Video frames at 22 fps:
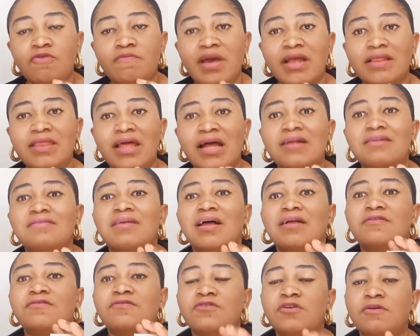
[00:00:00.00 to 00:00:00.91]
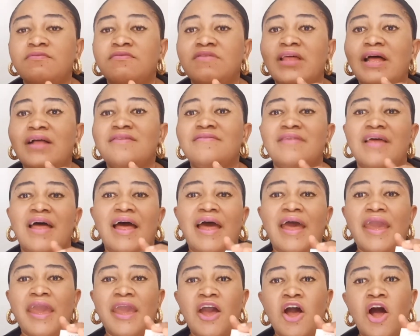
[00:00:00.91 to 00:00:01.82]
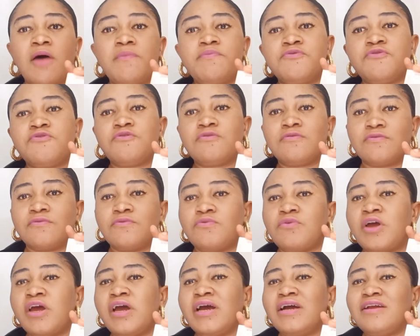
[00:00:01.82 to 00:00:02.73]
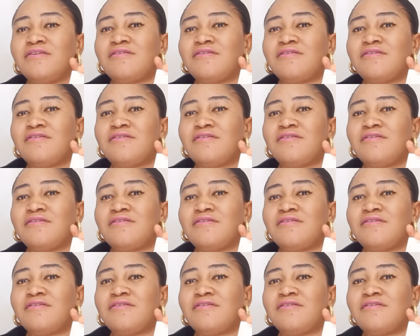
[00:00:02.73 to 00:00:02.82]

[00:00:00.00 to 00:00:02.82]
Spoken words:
Humectants are substances that helps to